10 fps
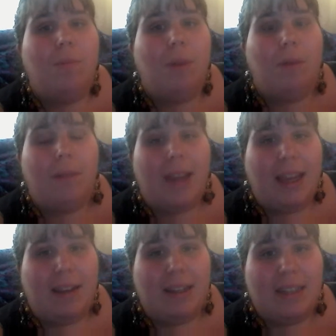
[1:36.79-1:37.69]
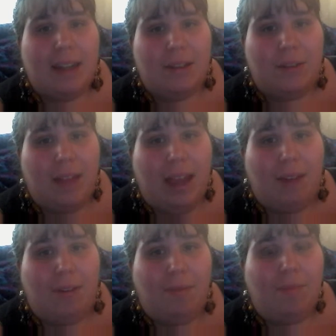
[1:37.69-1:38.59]
Hopefully, it's not too bad.
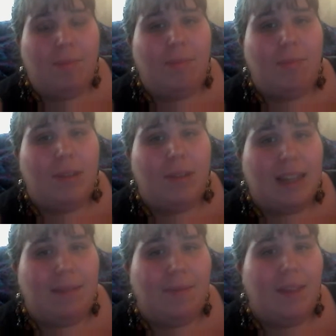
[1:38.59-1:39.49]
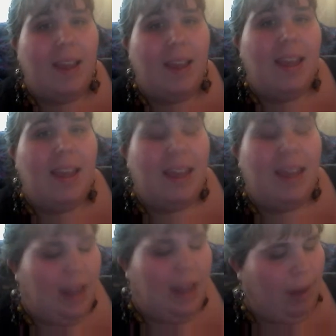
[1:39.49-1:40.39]
We'll see.
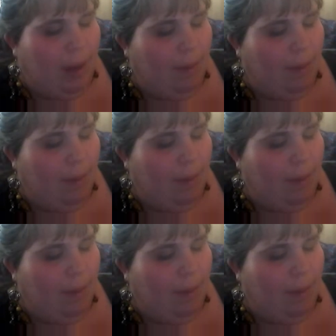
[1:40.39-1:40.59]
Anyway,